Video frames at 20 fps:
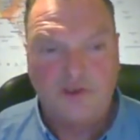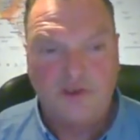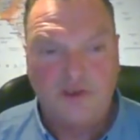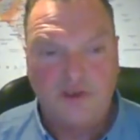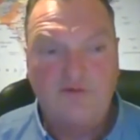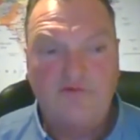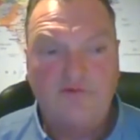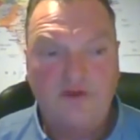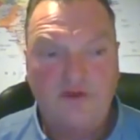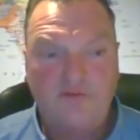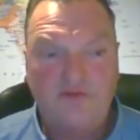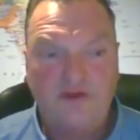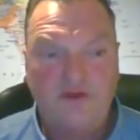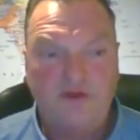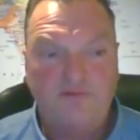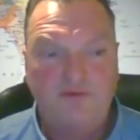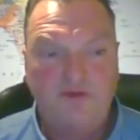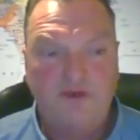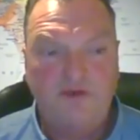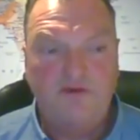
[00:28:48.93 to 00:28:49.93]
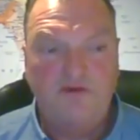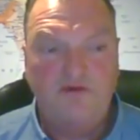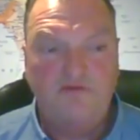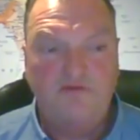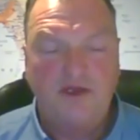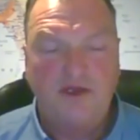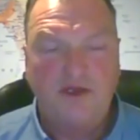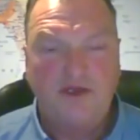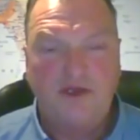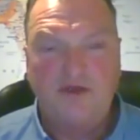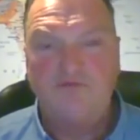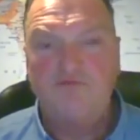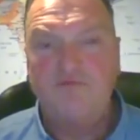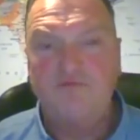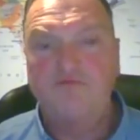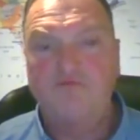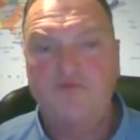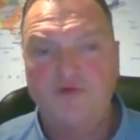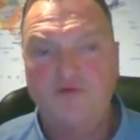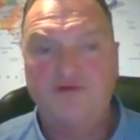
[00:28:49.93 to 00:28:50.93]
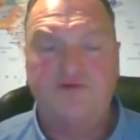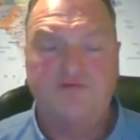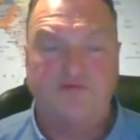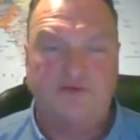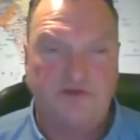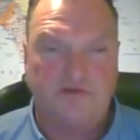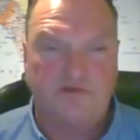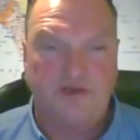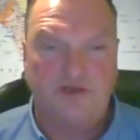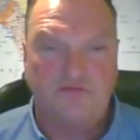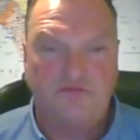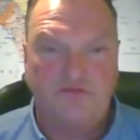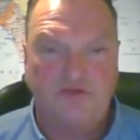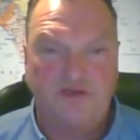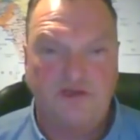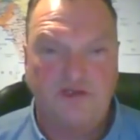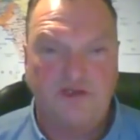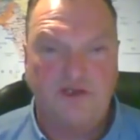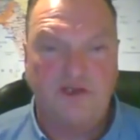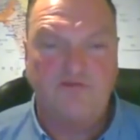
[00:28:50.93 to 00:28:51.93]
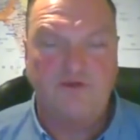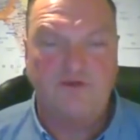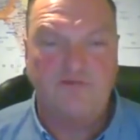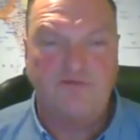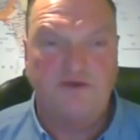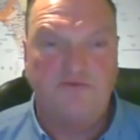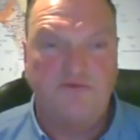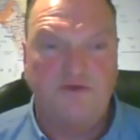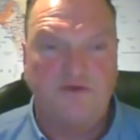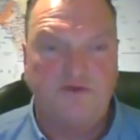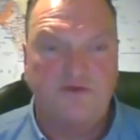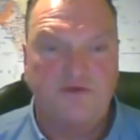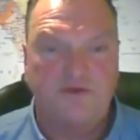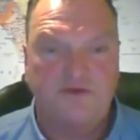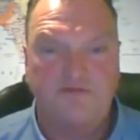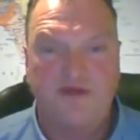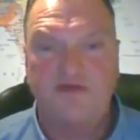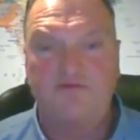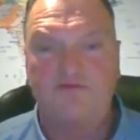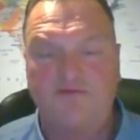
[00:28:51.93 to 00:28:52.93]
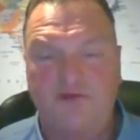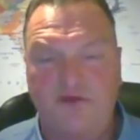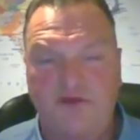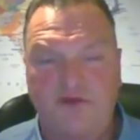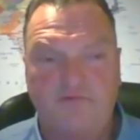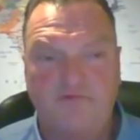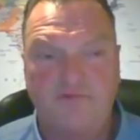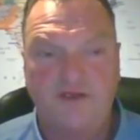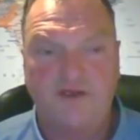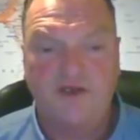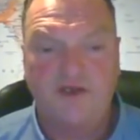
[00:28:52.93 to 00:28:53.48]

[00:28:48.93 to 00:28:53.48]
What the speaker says: Even the people who've given me abuse for giving up drinking, even the people who sort of make fun of me,